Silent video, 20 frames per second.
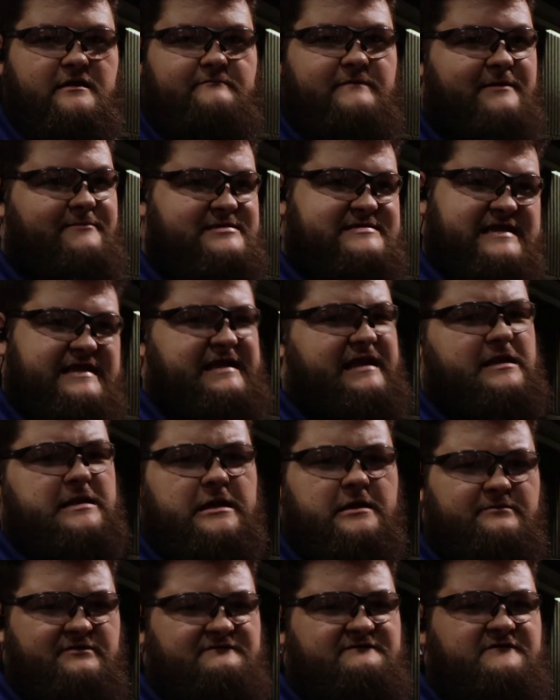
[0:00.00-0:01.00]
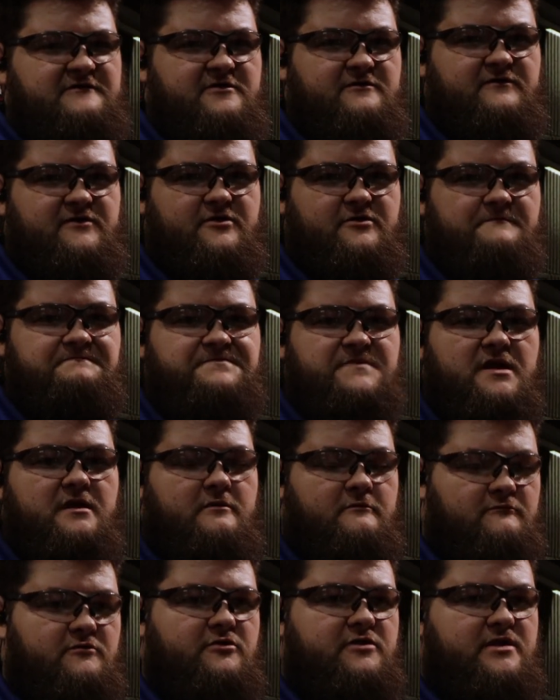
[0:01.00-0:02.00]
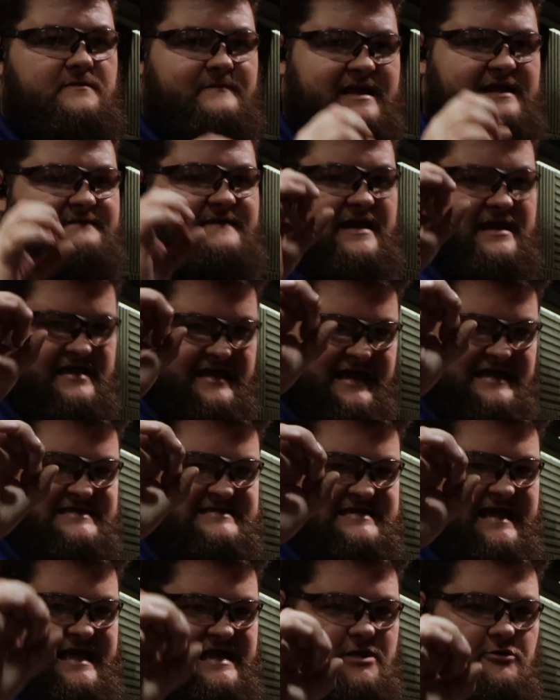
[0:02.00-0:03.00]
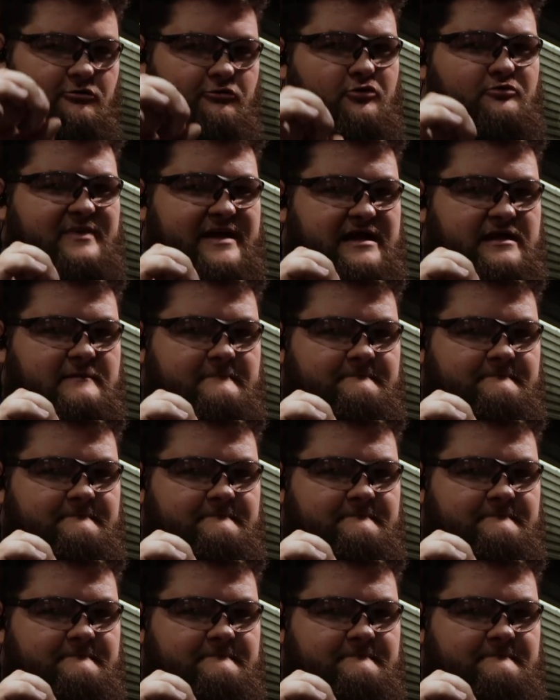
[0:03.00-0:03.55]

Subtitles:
maybe send it out a little bit further, really make that nice tight grouping.